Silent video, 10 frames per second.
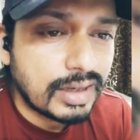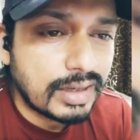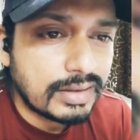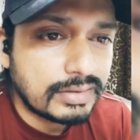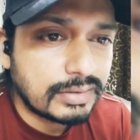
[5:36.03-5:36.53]

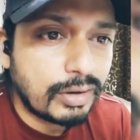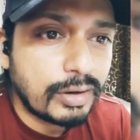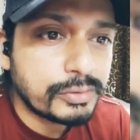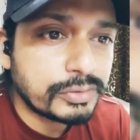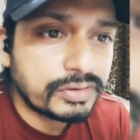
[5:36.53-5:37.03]
And
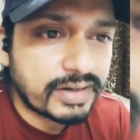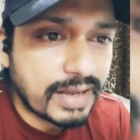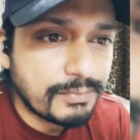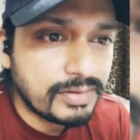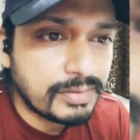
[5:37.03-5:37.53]
also the
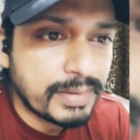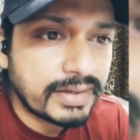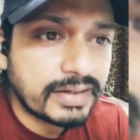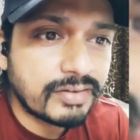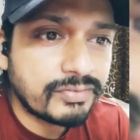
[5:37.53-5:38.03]
travel
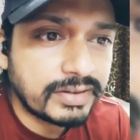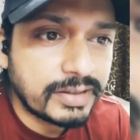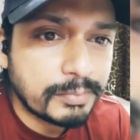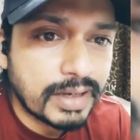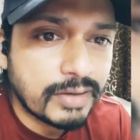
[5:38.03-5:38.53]
may get
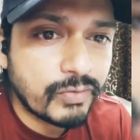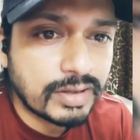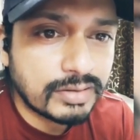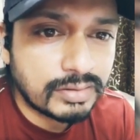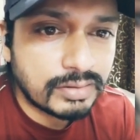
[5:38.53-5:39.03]
affected by
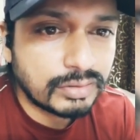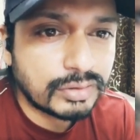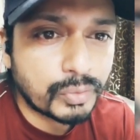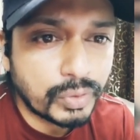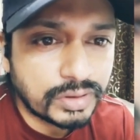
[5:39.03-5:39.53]
weather or
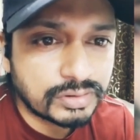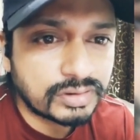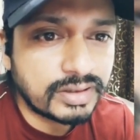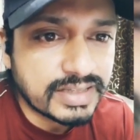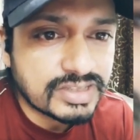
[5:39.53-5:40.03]
the
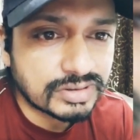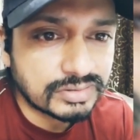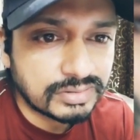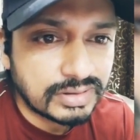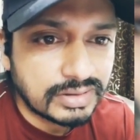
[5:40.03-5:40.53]
road's
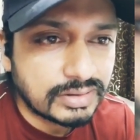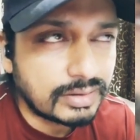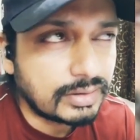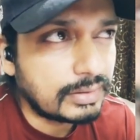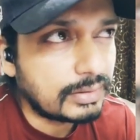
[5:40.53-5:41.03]
condition.
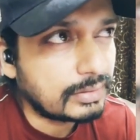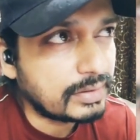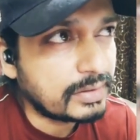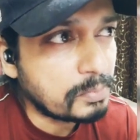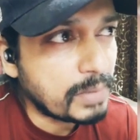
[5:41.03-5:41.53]

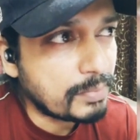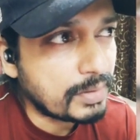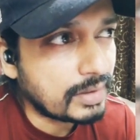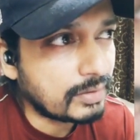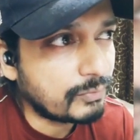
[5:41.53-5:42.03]
It may
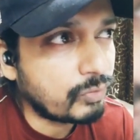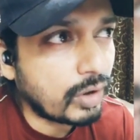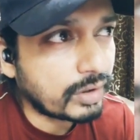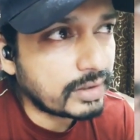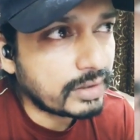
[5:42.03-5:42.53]
be
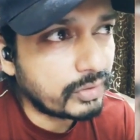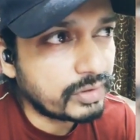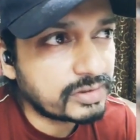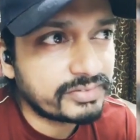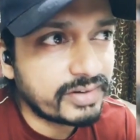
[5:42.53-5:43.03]
foggy,
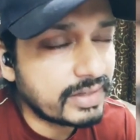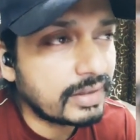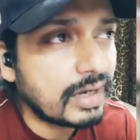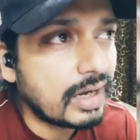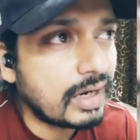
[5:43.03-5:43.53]
or it's
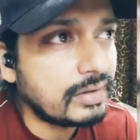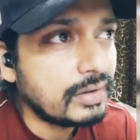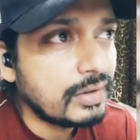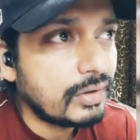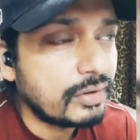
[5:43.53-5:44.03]
raining hard,
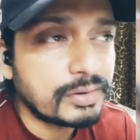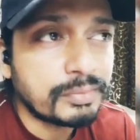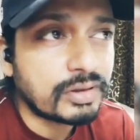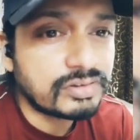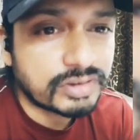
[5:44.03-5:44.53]
or
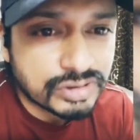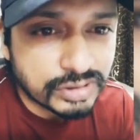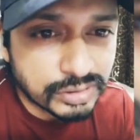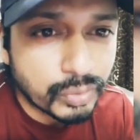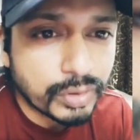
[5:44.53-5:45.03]
some
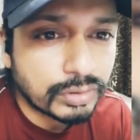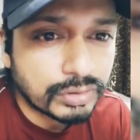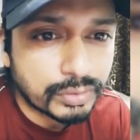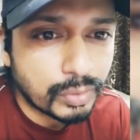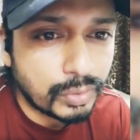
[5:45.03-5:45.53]
construction is going
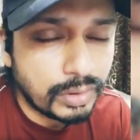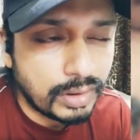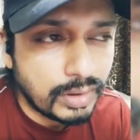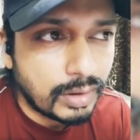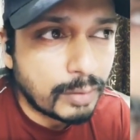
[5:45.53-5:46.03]
on the road,
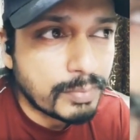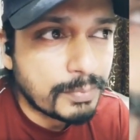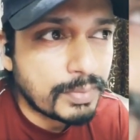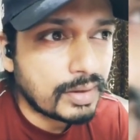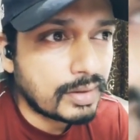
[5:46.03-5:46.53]
or
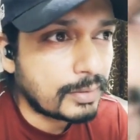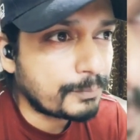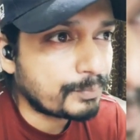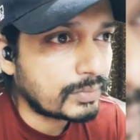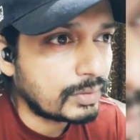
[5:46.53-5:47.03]

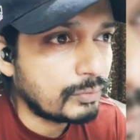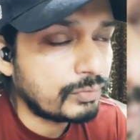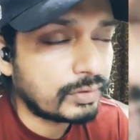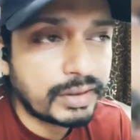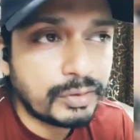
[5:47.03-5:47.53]
maybe you
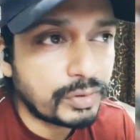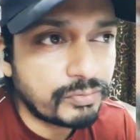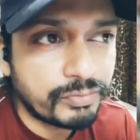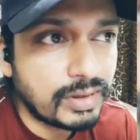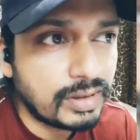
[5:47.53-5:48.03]
forget to
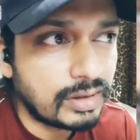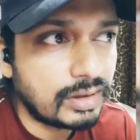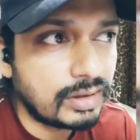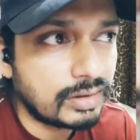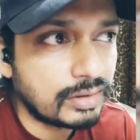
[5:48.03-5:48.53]

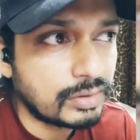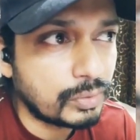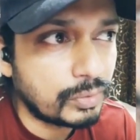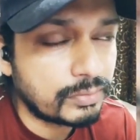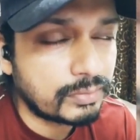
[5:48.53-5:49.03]
refuel
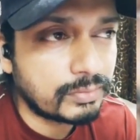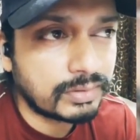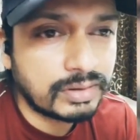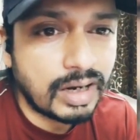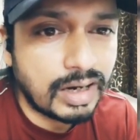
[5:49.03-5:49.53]
your
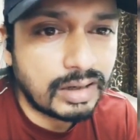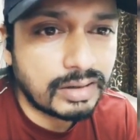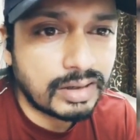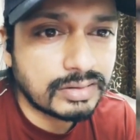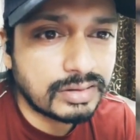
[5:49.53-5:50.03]

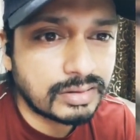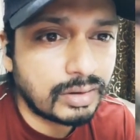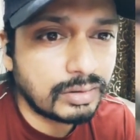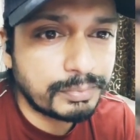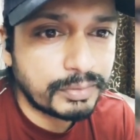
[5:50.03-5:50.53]
car, and
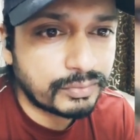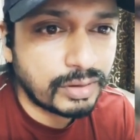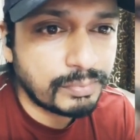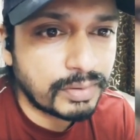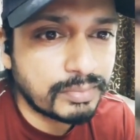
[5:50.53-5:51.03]
all the
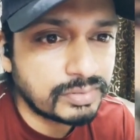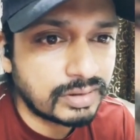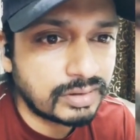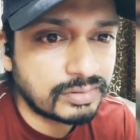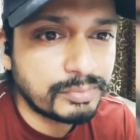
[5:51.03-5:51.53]
petrol
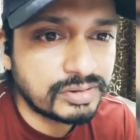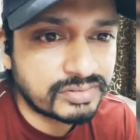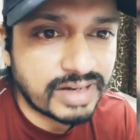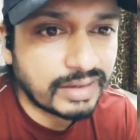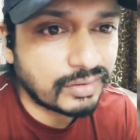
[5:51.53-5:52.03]
pumps or some
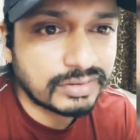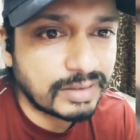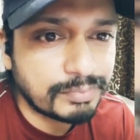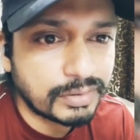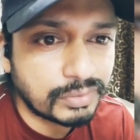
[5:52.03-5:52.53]
strike on
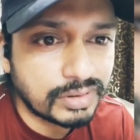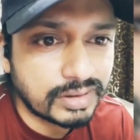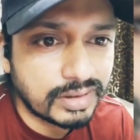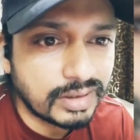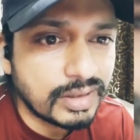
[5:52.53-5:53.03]
that
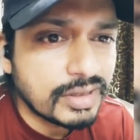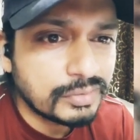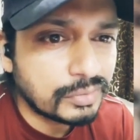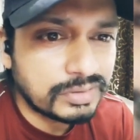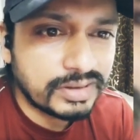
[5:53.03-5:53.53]
particular day.
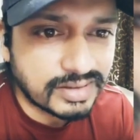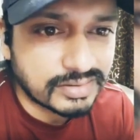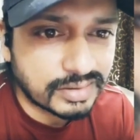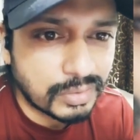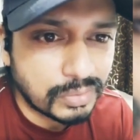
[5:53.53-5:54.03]
So there it
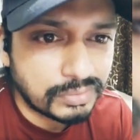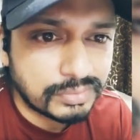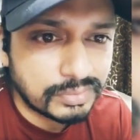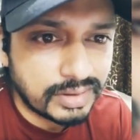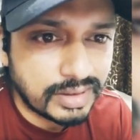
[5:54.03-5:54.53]
is around,
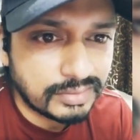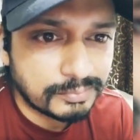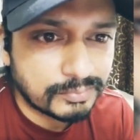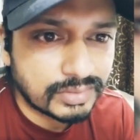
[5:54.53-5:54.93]
right?